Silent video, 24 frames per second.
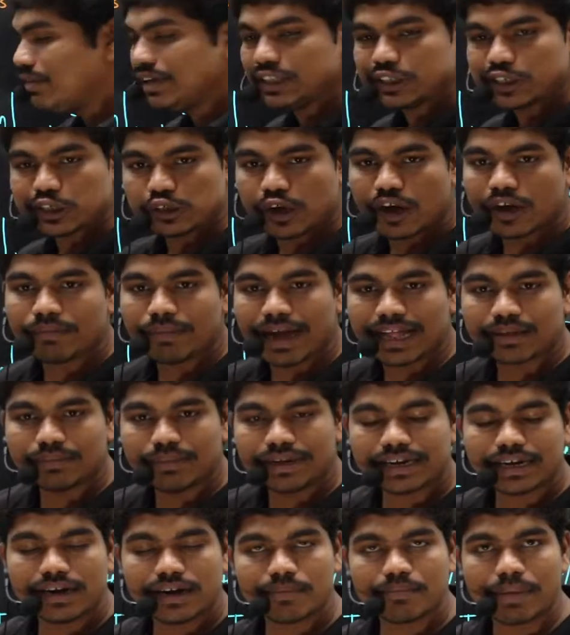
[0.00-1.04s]
strong
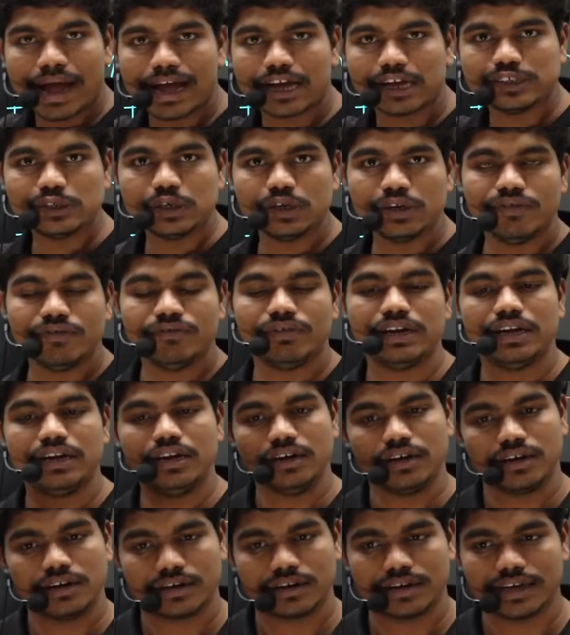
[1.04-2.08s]
mathematical background will
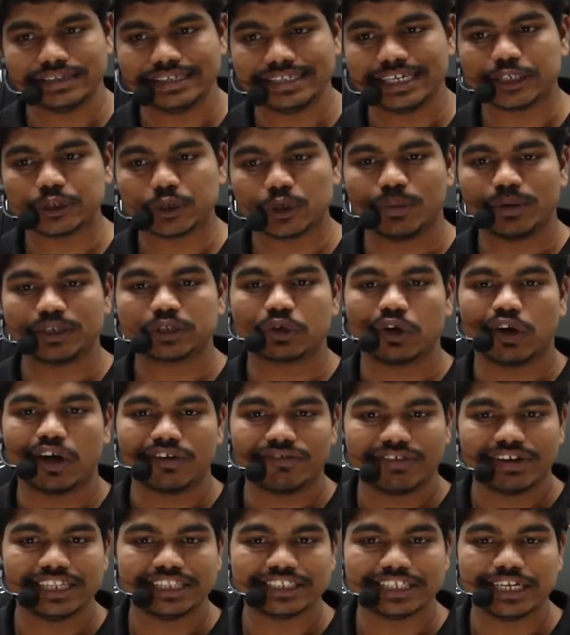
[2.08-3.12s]
create so much
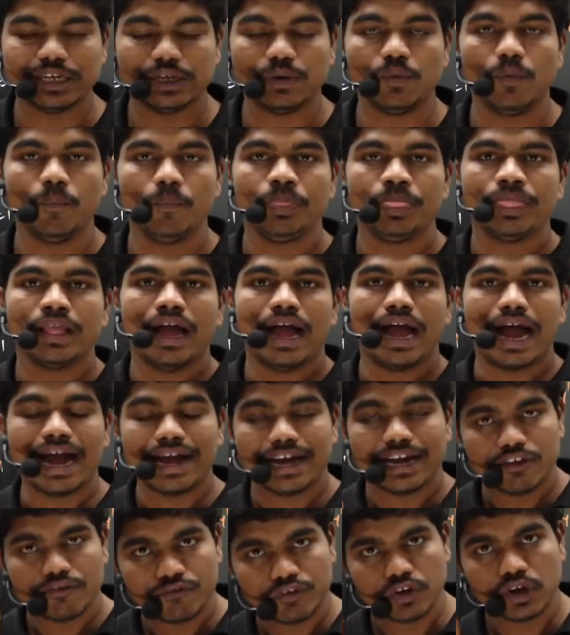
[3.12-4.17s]
confidence in you, and
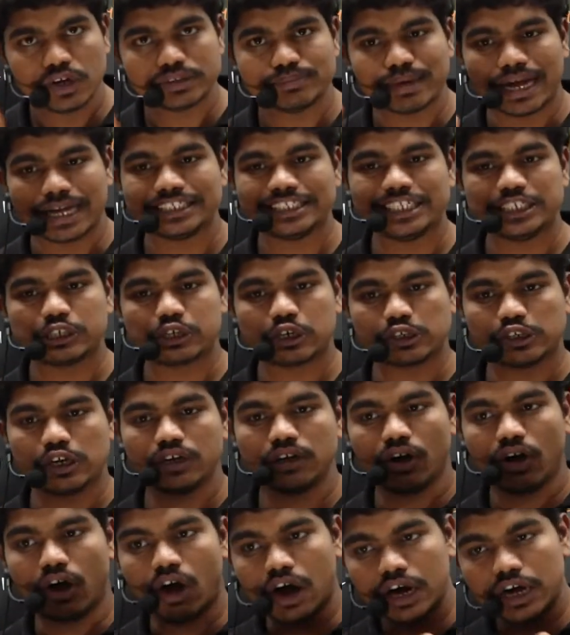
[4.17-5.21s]
if your maths is strong,
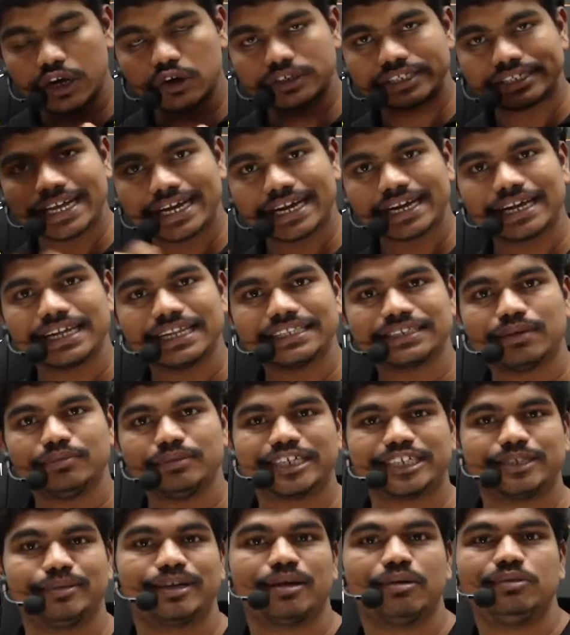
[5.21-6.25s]
all your technical
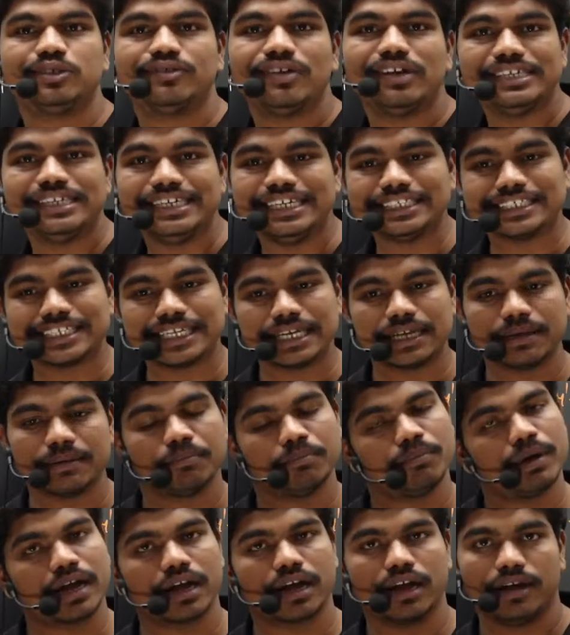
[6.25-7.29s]
subjects becomes very easy.
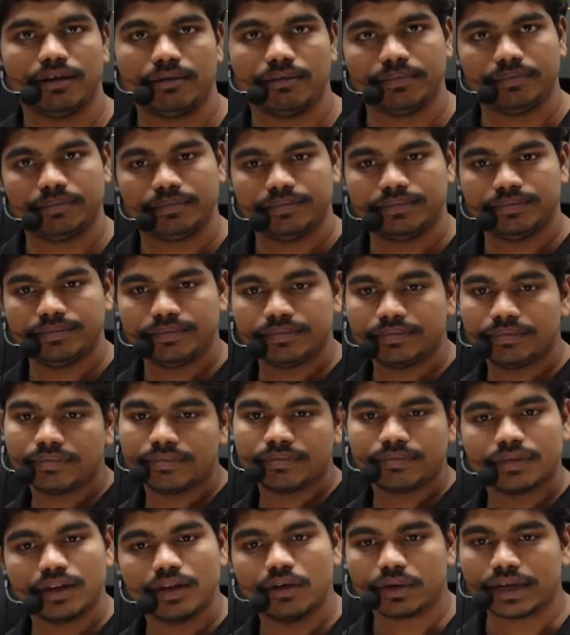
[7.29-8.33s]
Pakka.
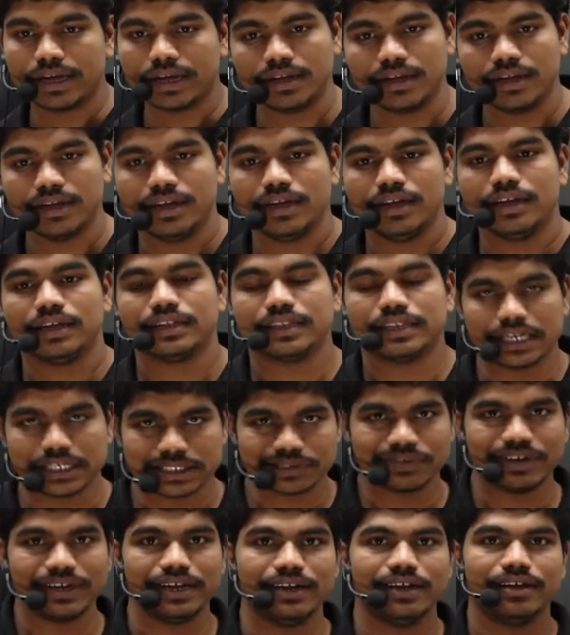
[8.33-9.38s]
Okay, that's
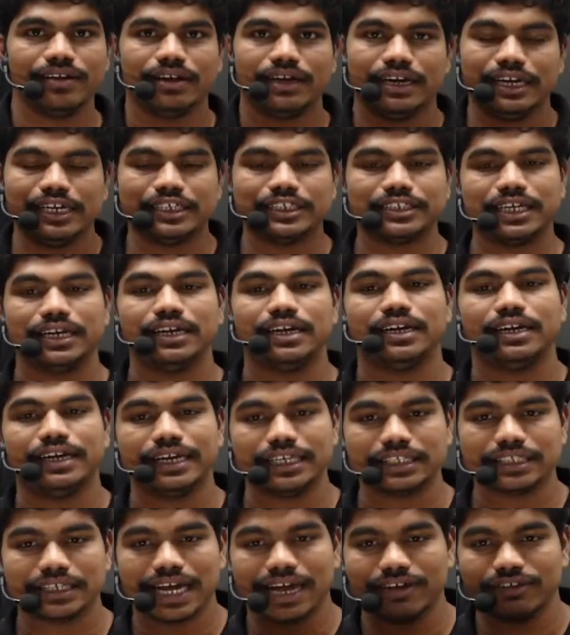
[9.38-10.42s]
why initial
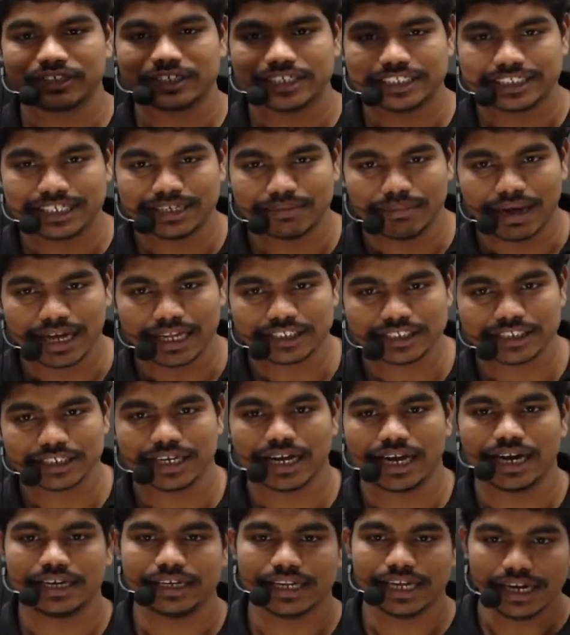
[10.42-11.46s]
days I was teaching maths
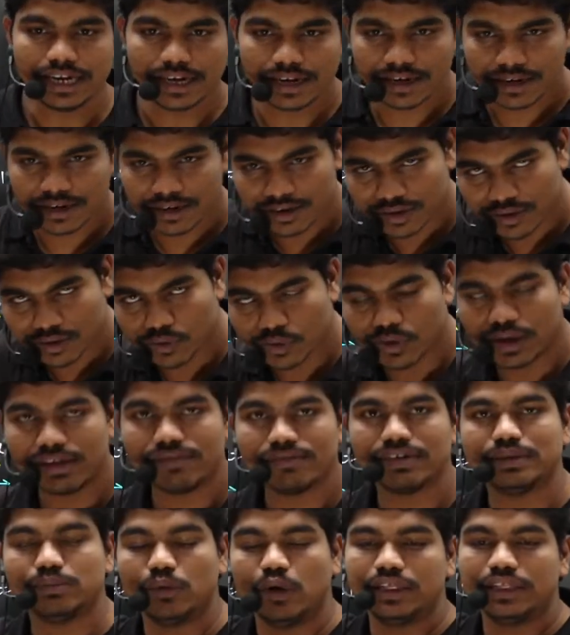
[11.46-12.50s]
and then going
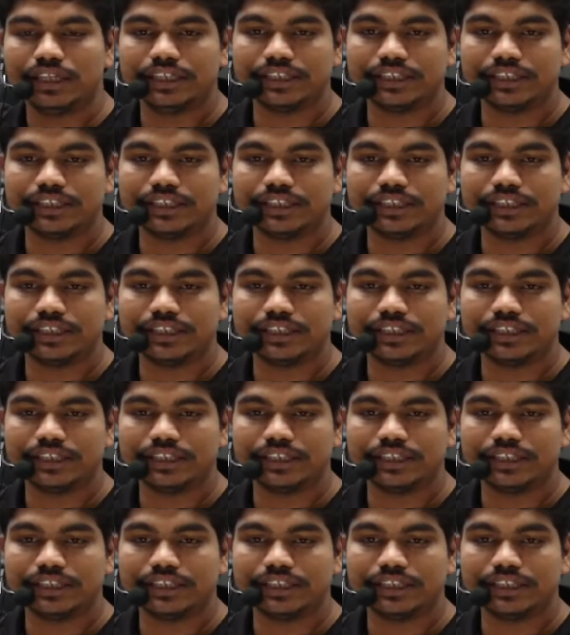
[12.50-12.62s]
from all these